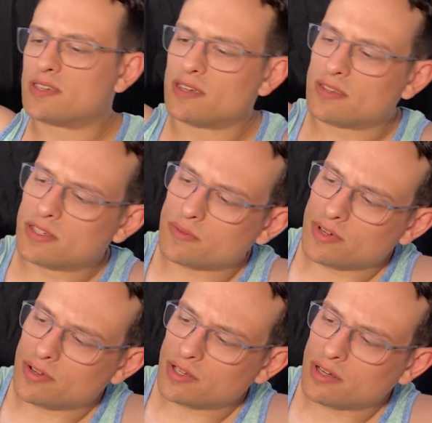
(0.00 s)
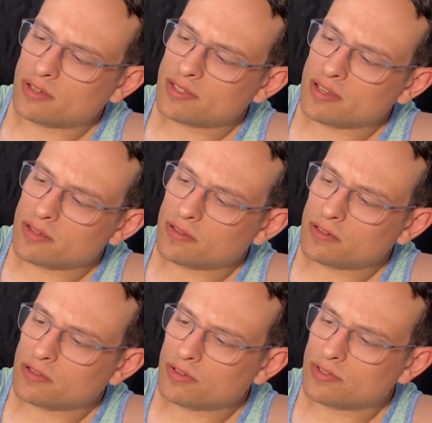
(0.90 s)
This one out here, it's getting a little
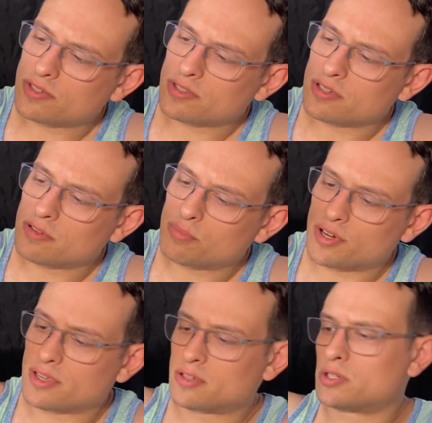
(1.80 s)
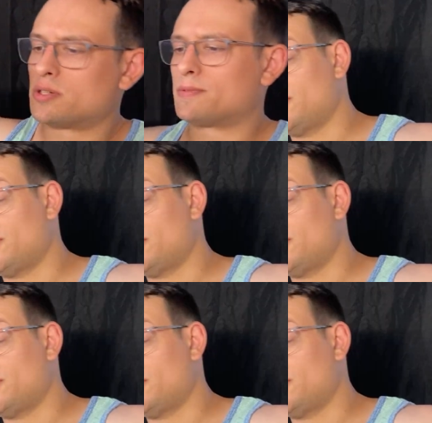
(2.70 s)
close to the good branch,